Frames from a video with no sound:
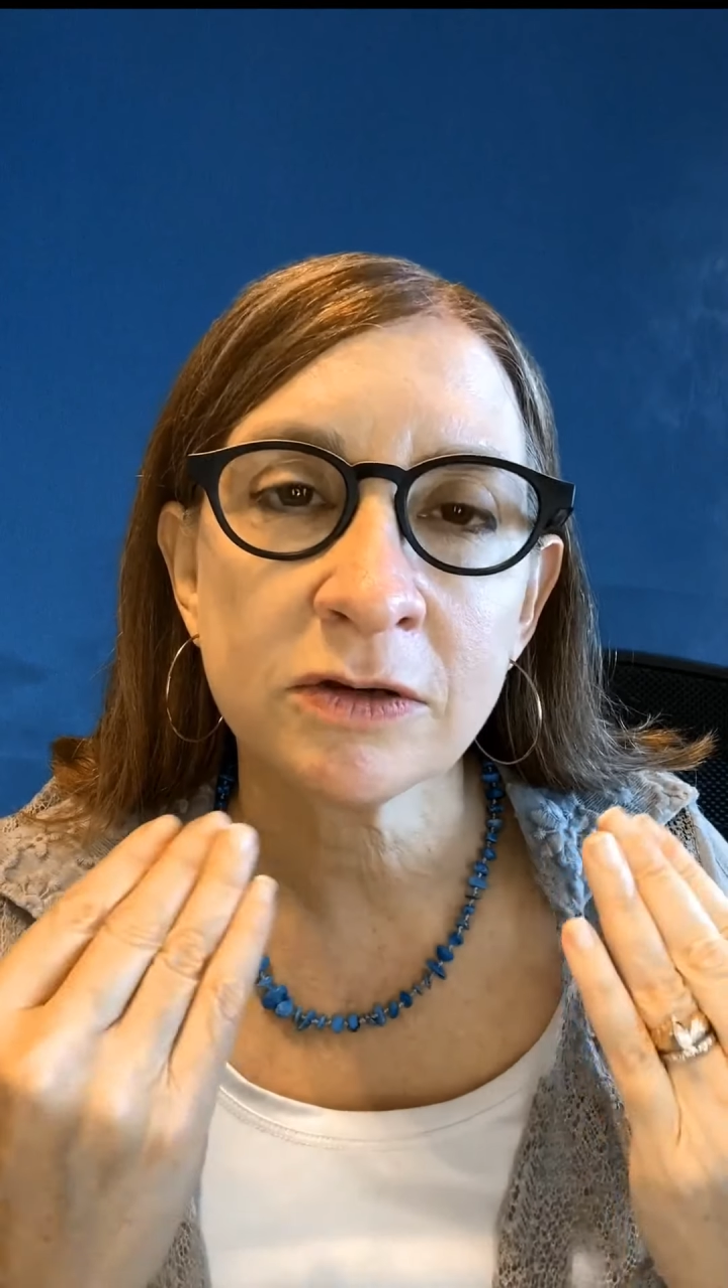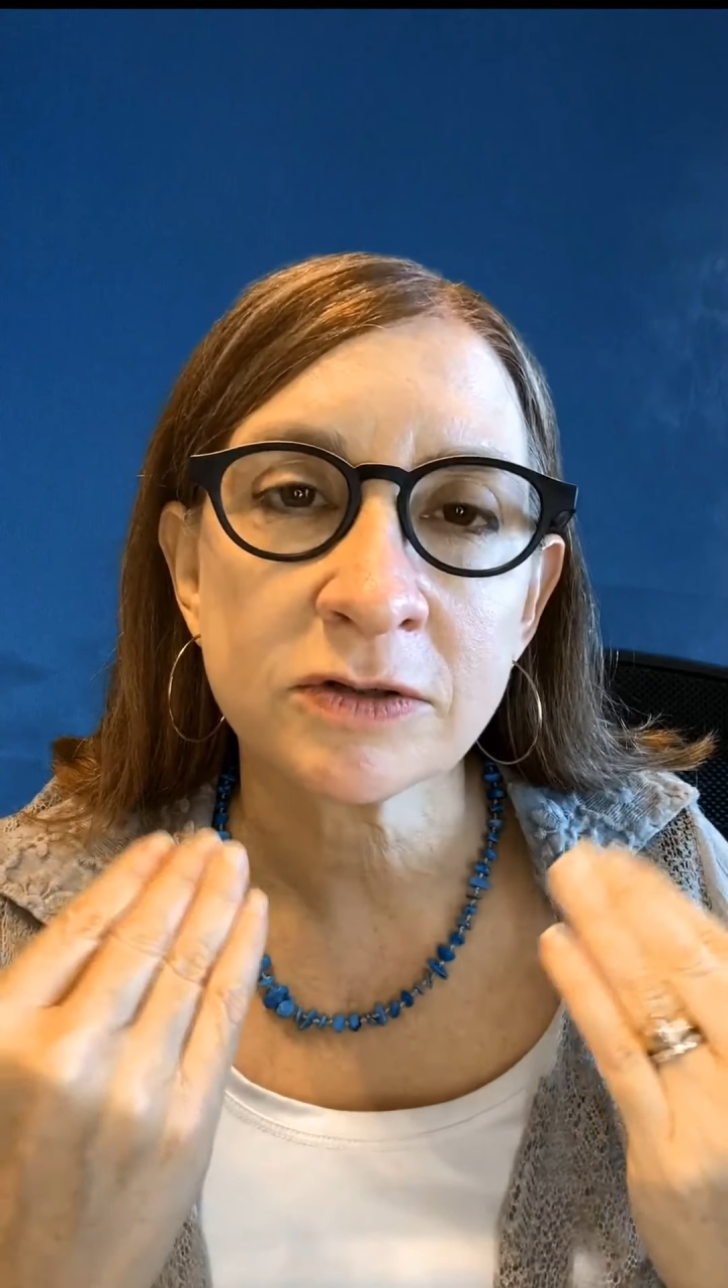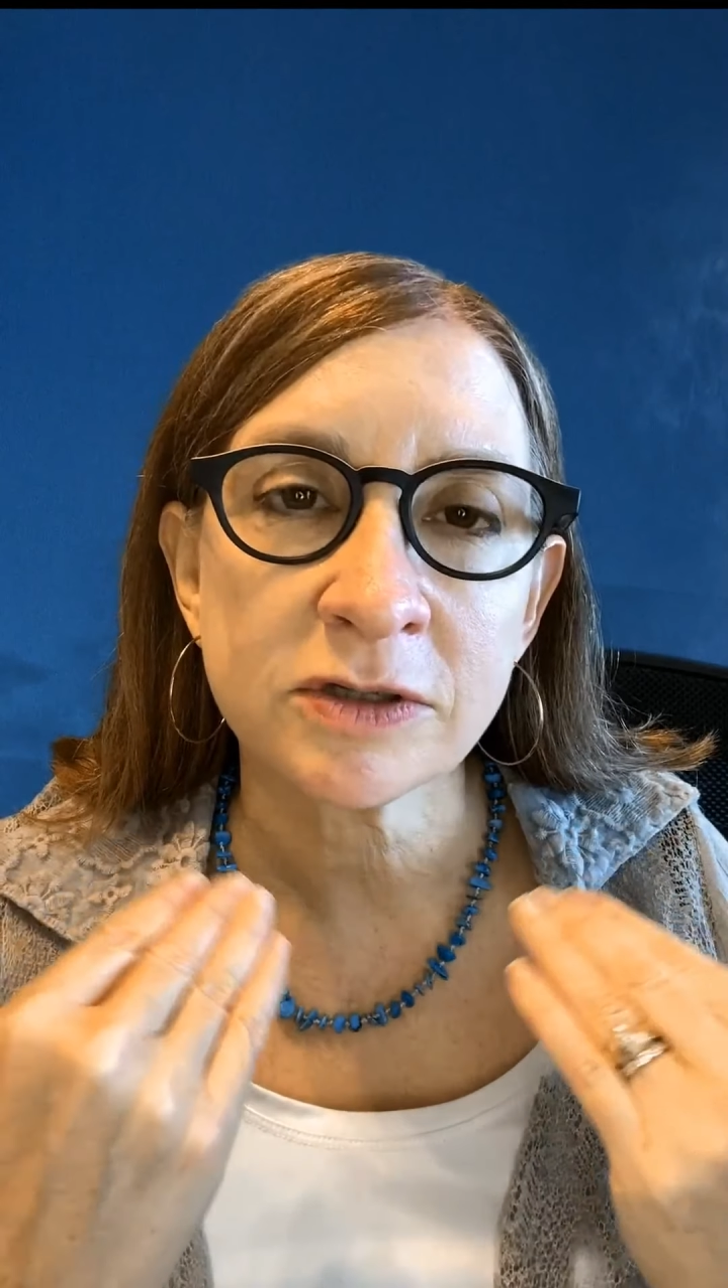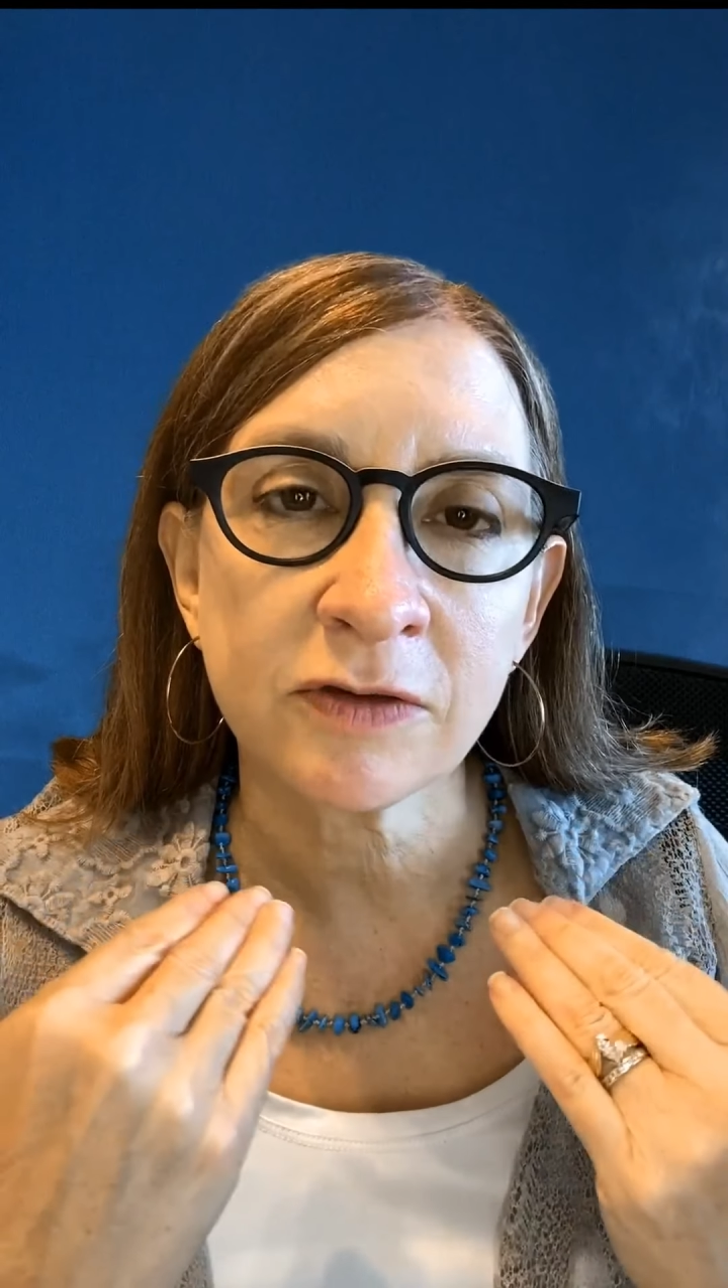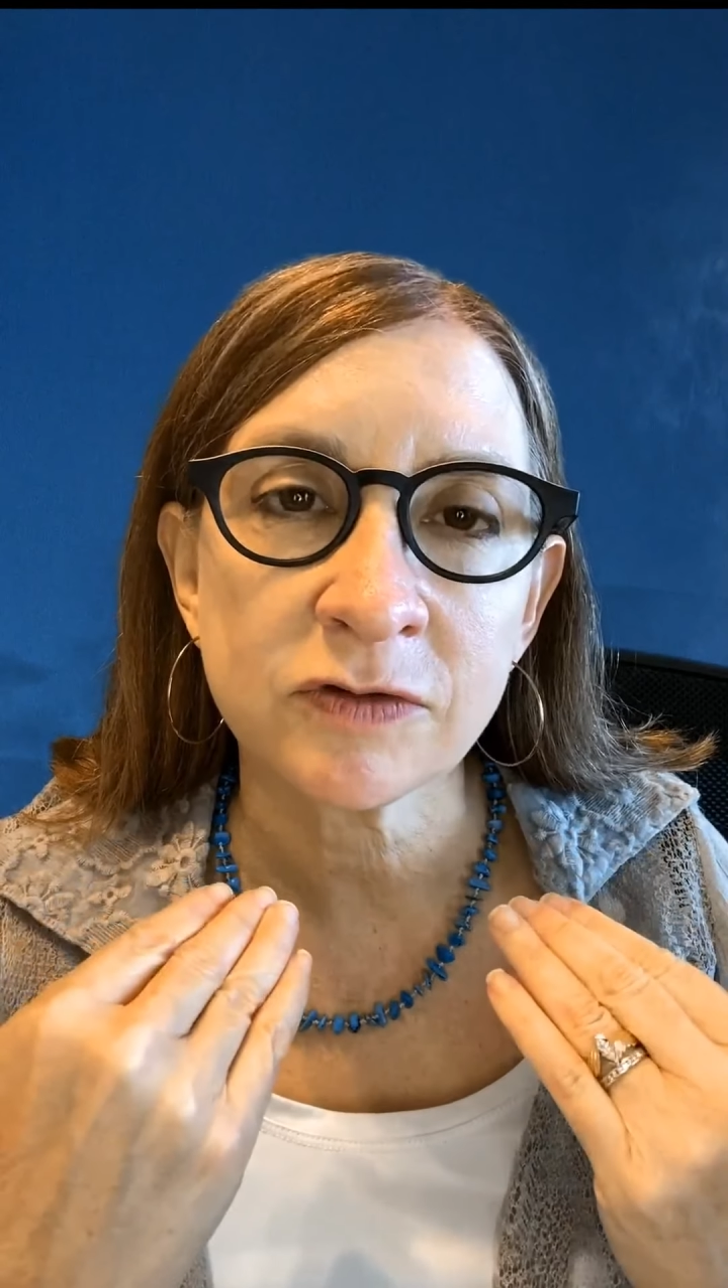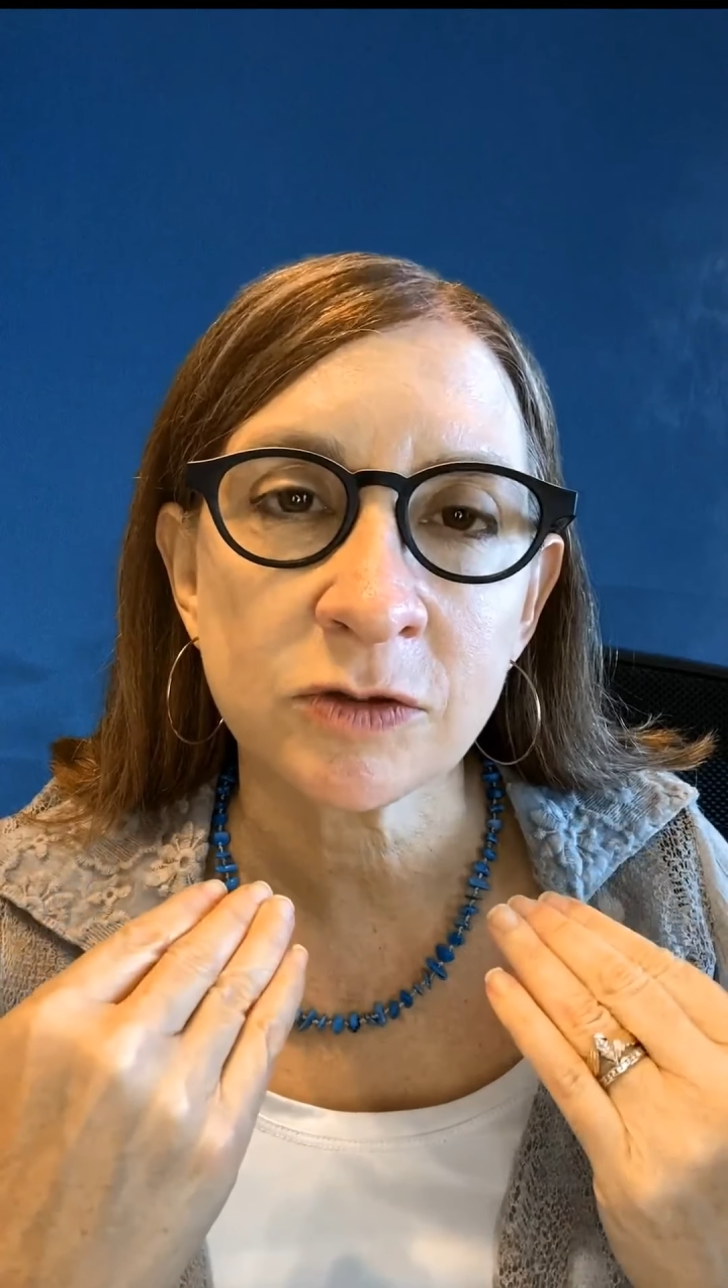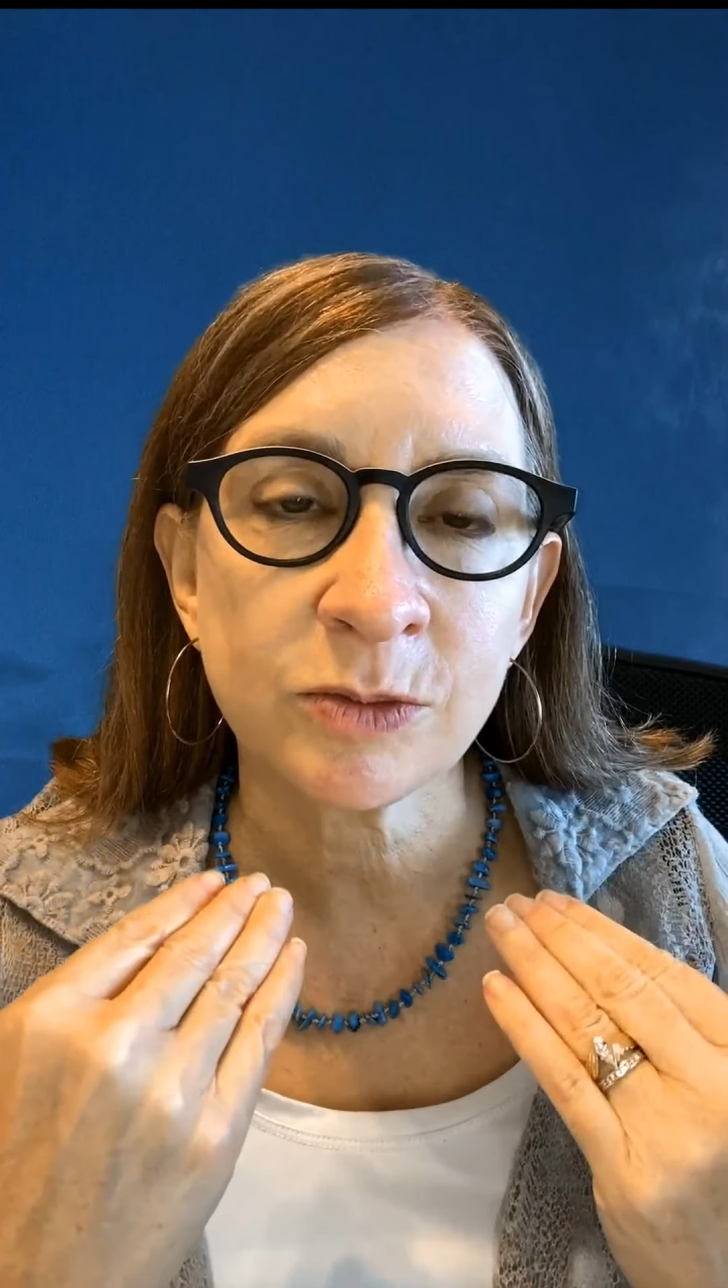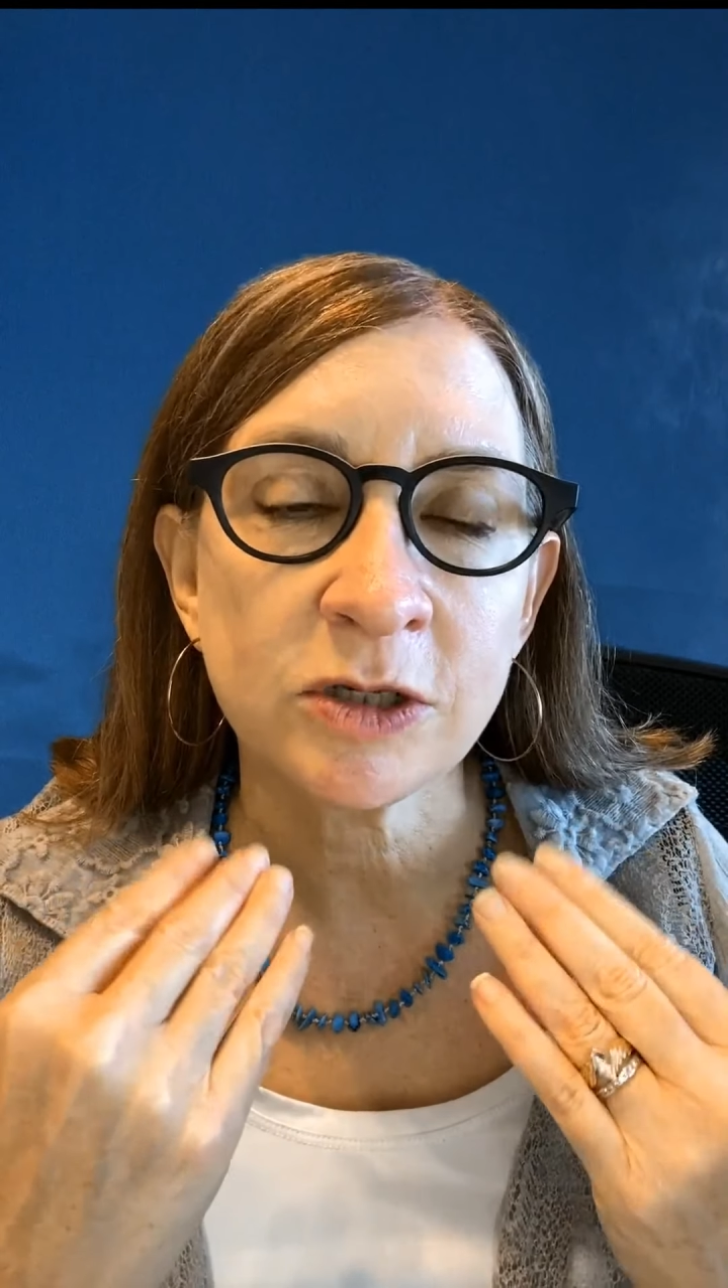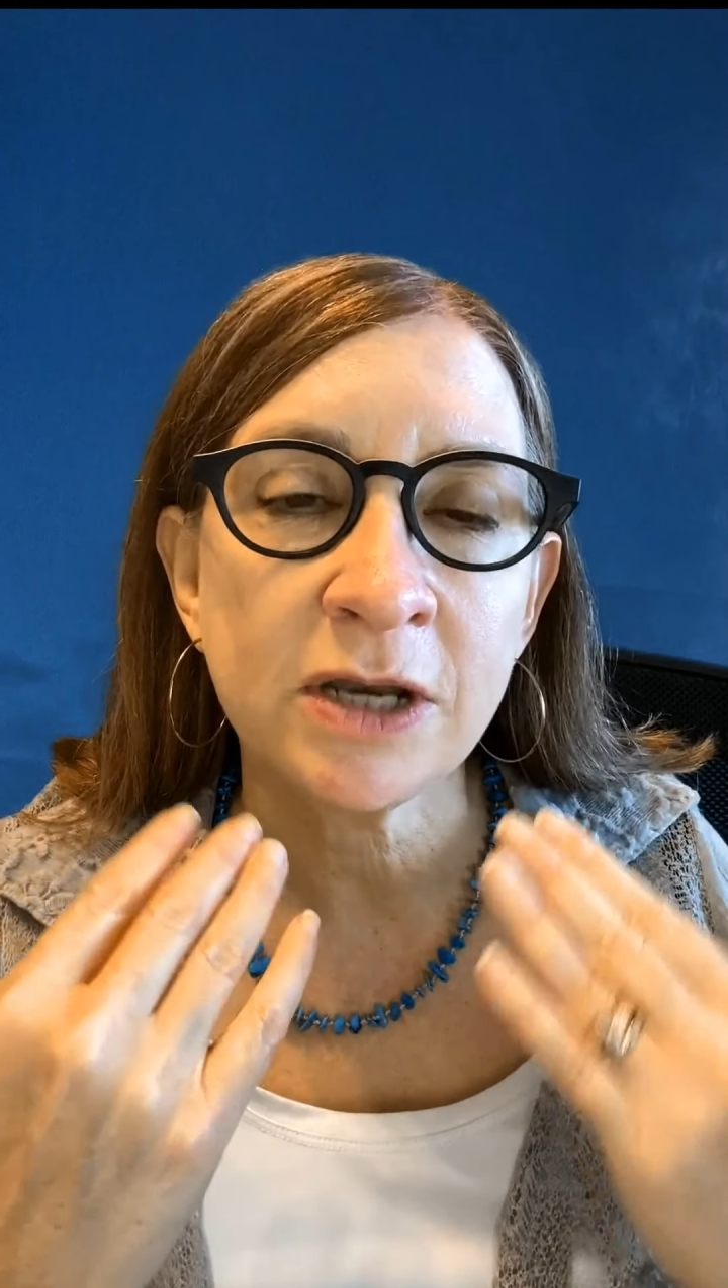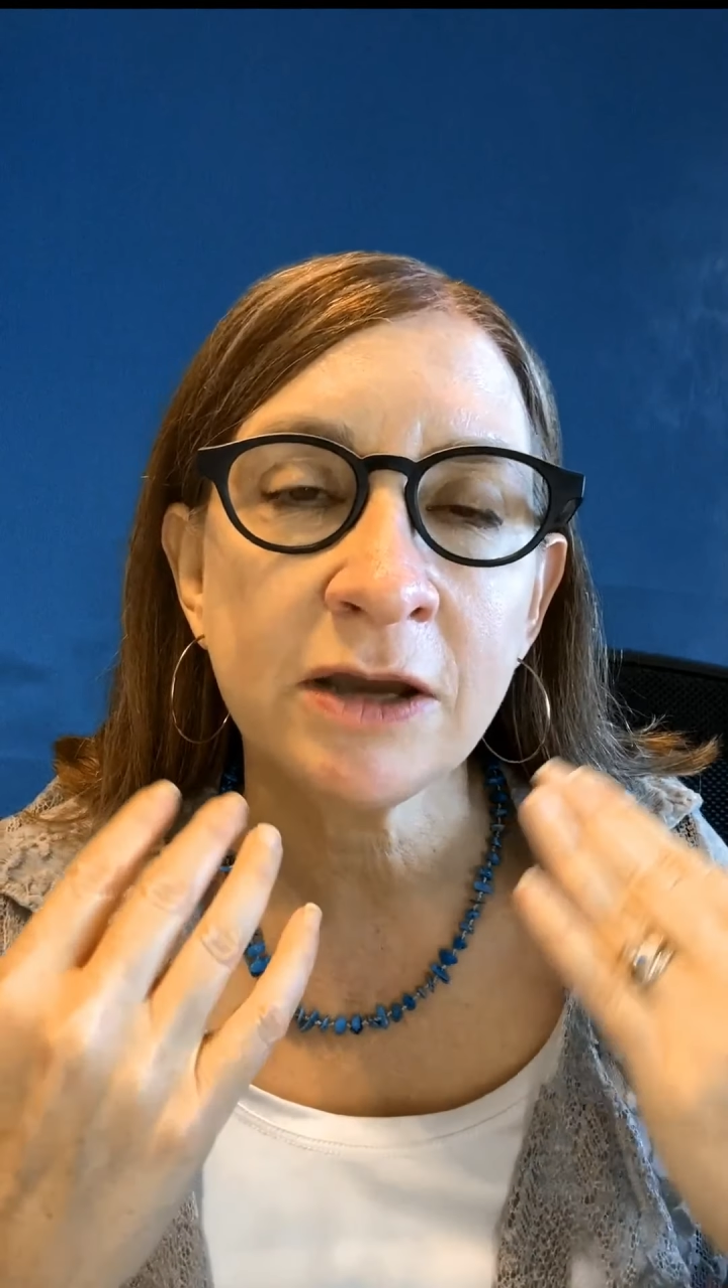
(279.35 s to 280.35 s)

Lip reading: yourself stupid.